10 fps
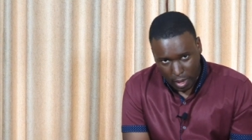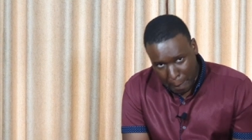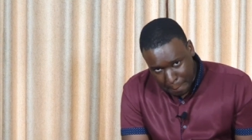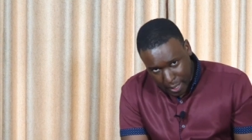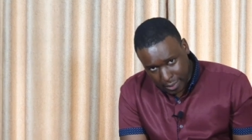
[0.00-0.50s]

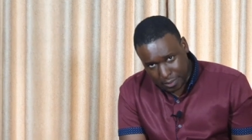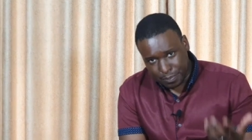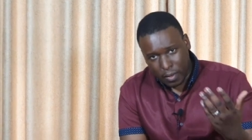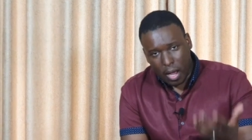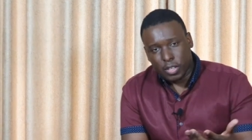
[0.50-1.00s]
But
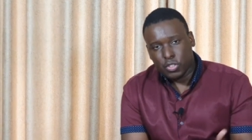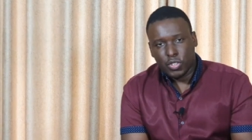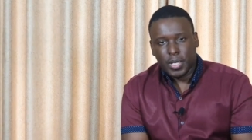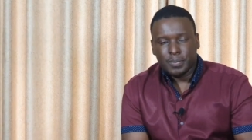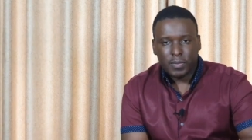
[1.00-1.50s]

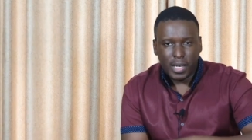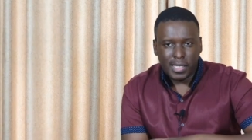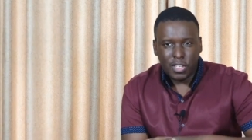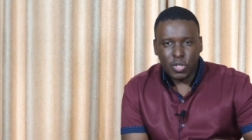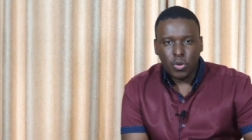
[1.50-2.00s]
Andre is a
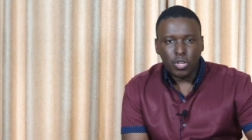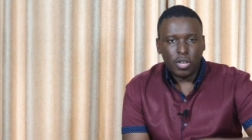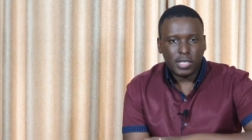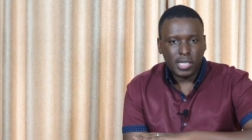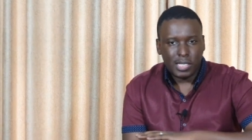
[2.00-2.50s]

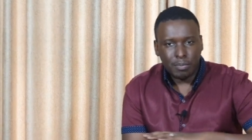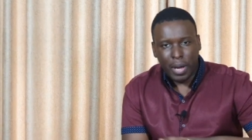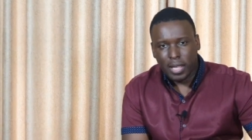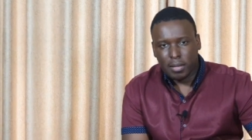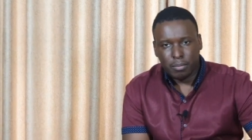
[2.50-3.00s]
no-nonsense,
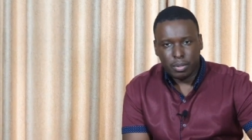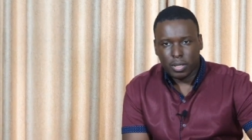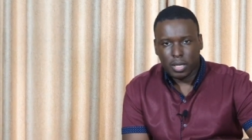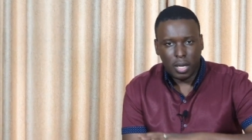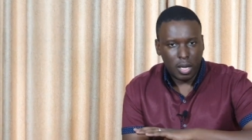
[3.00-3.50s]

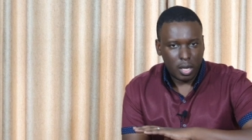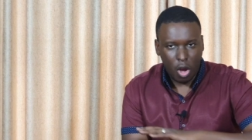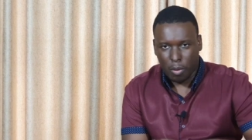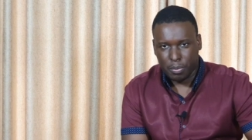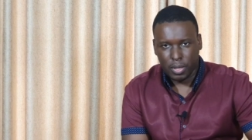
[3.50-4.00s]
by-the-book
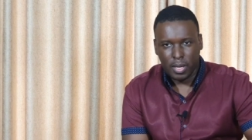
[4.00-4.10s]
cop.